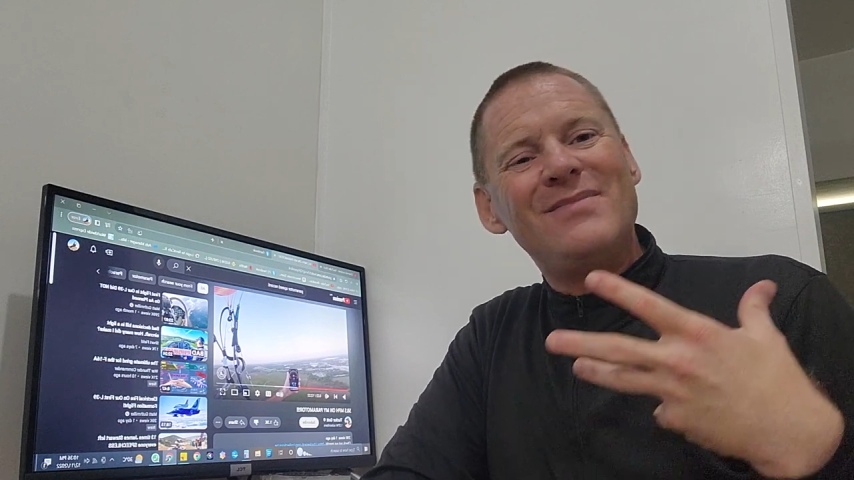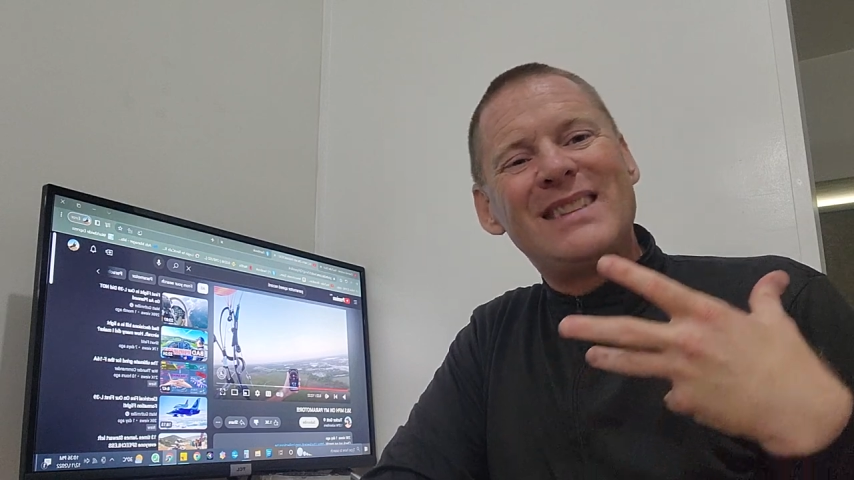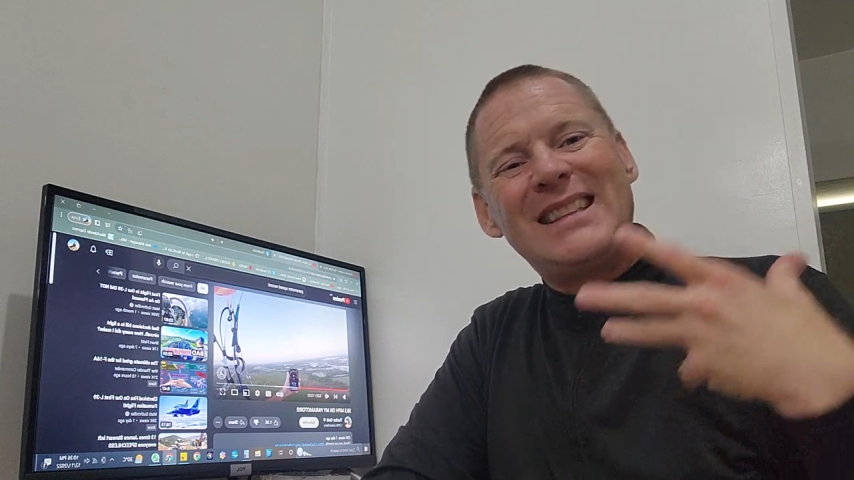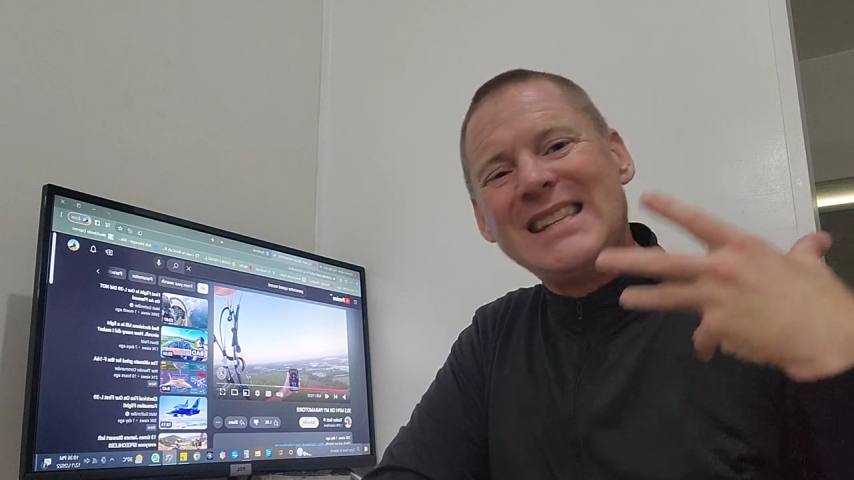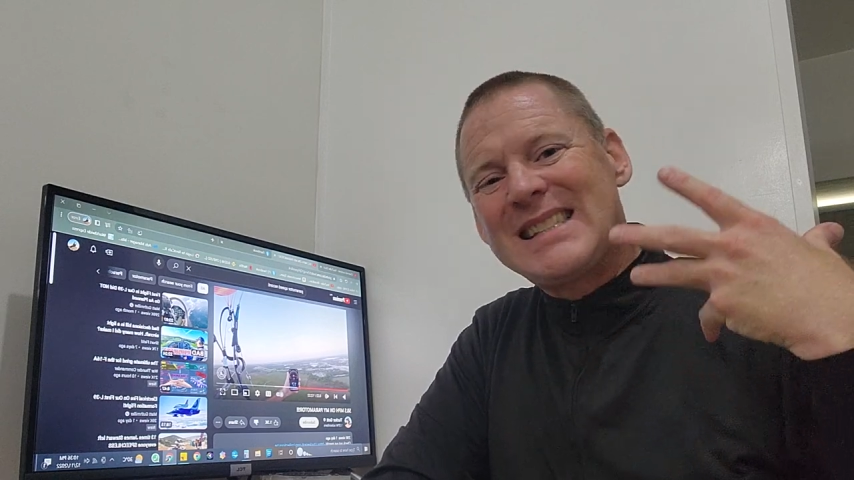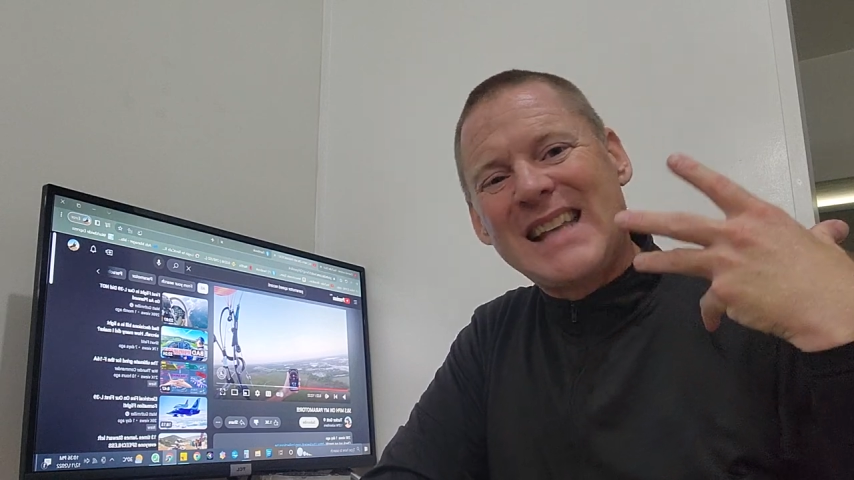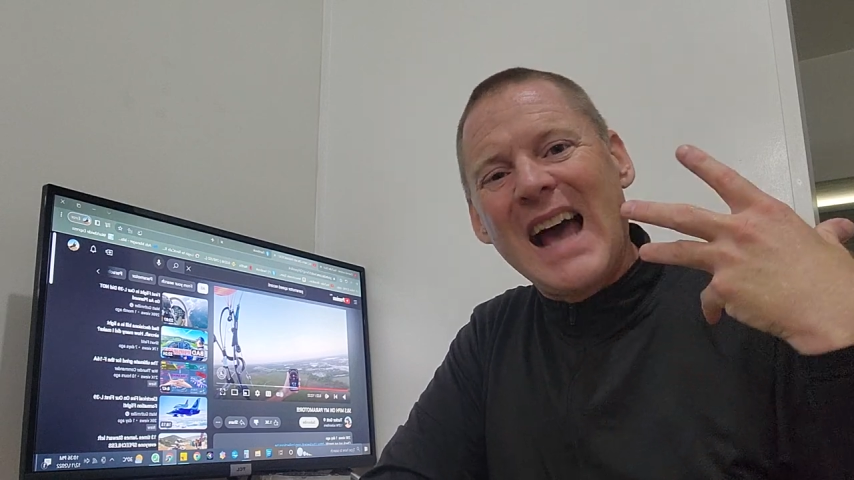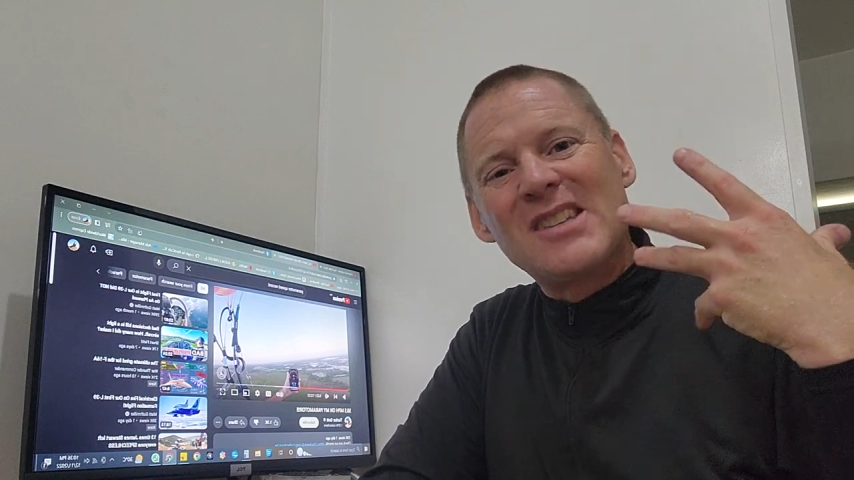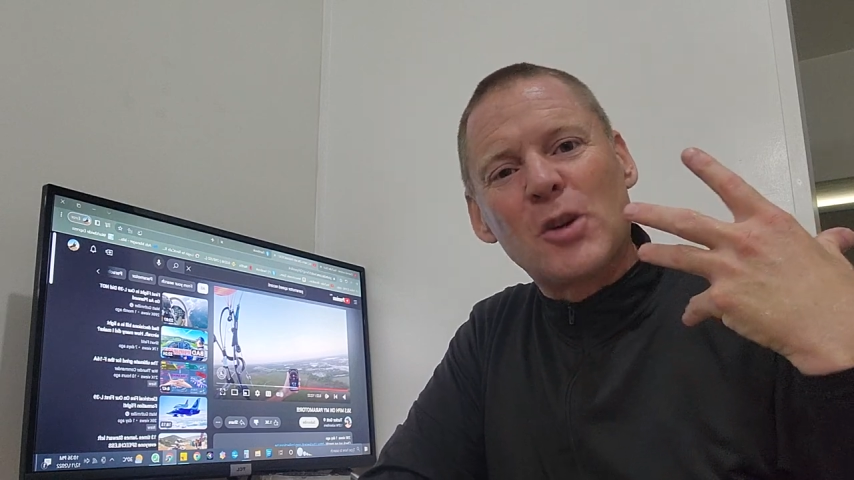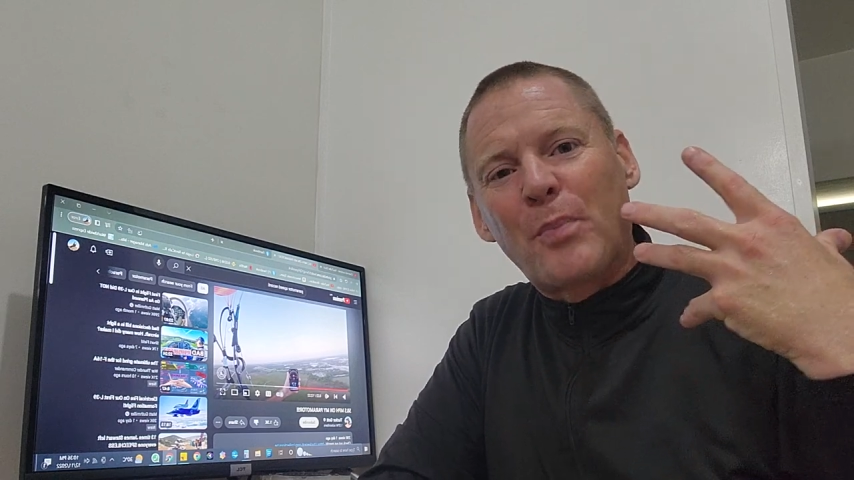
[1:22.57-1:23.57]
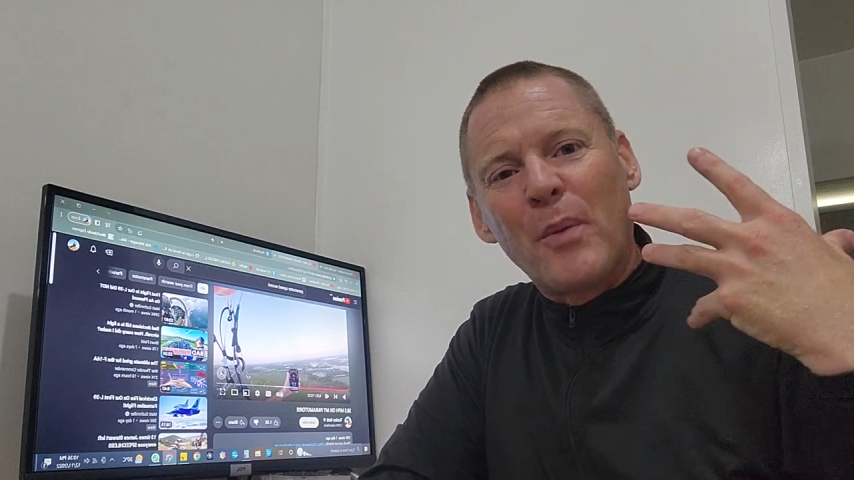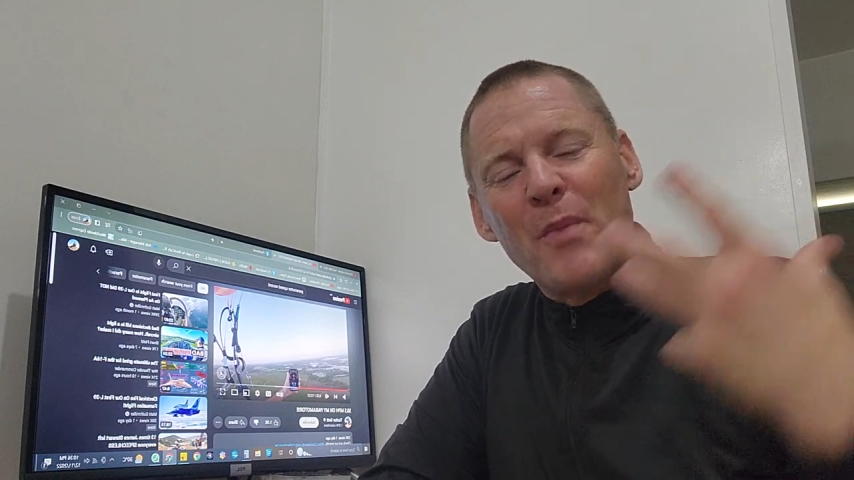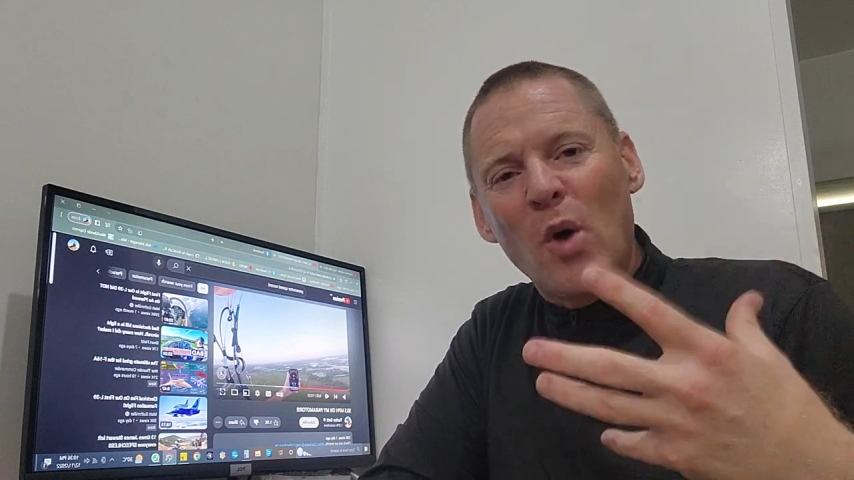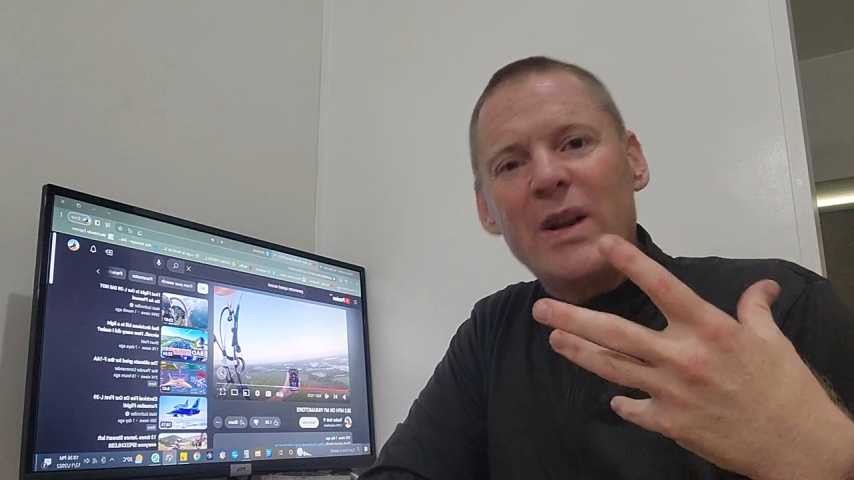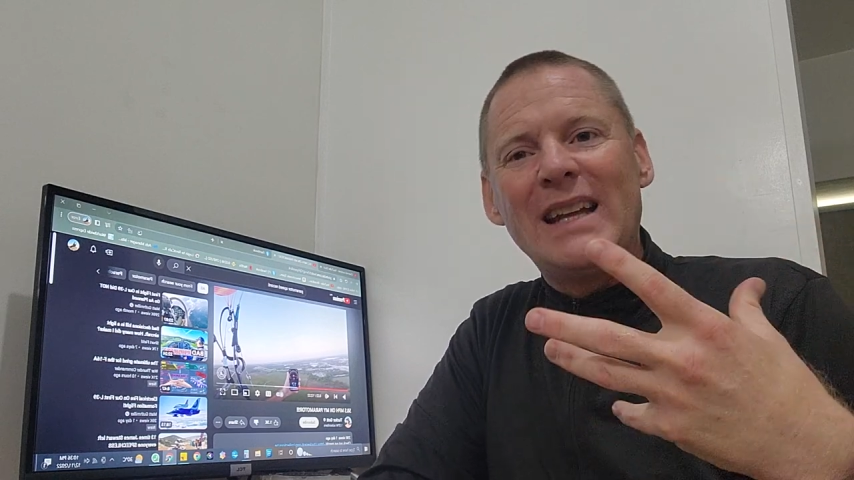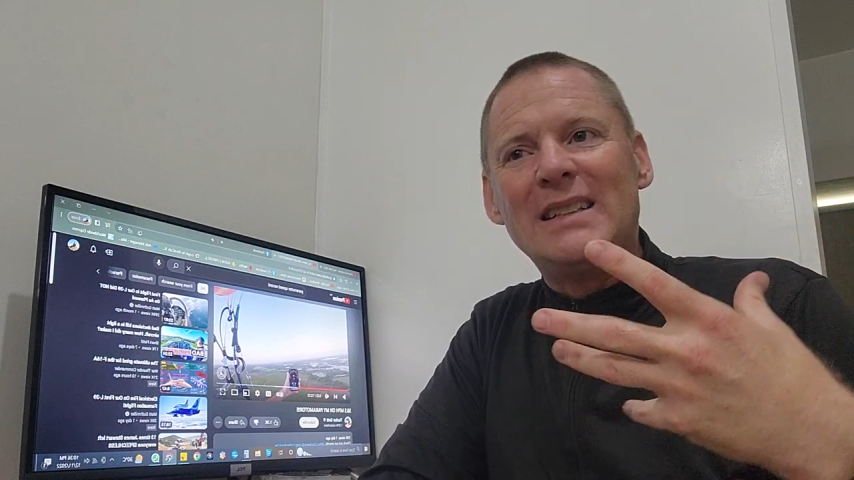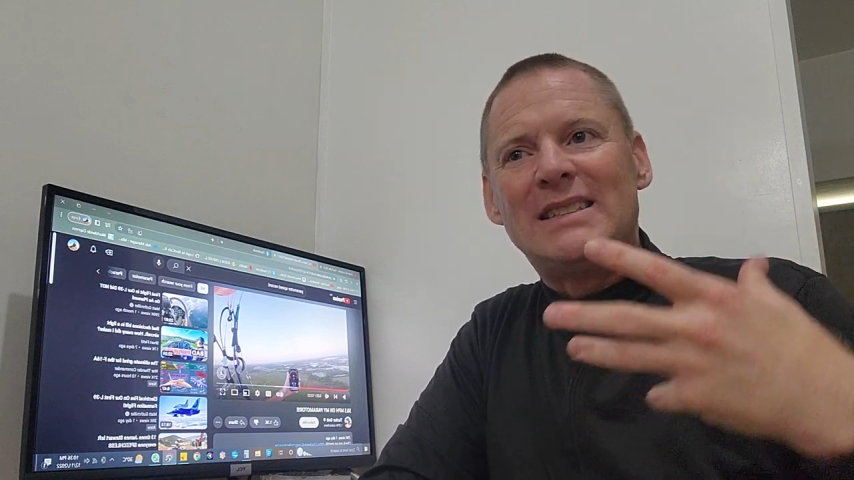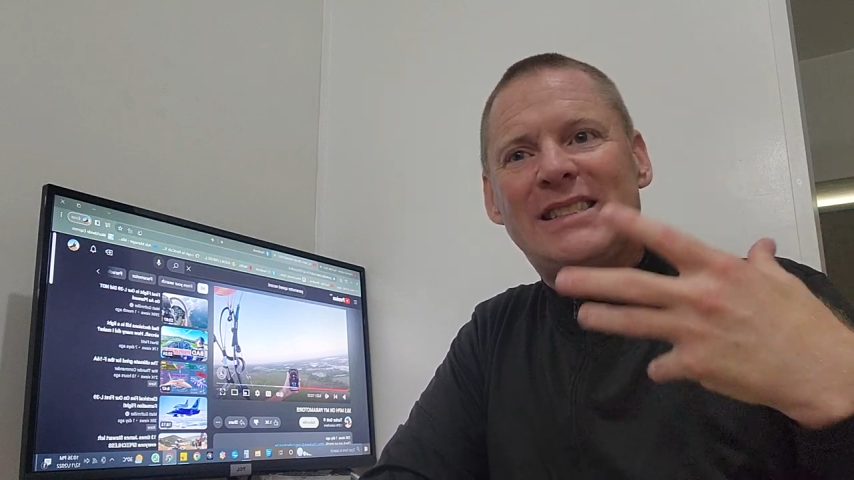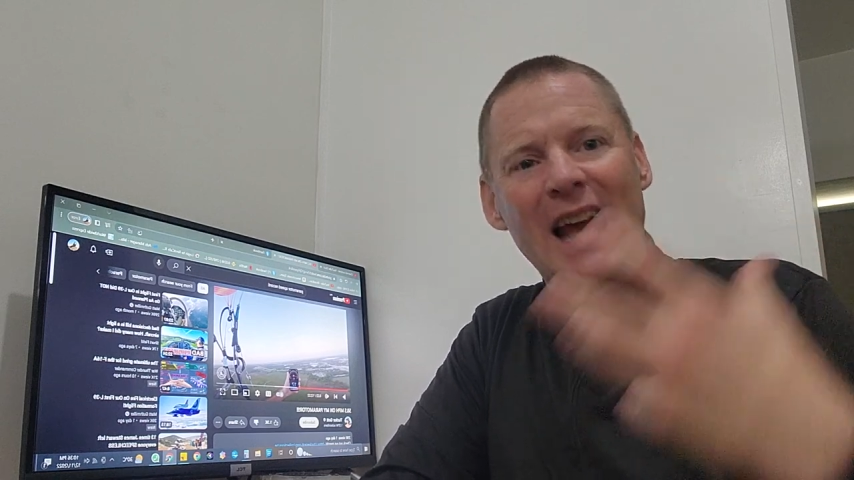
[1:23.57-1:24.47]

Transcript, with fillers: these guys are promoting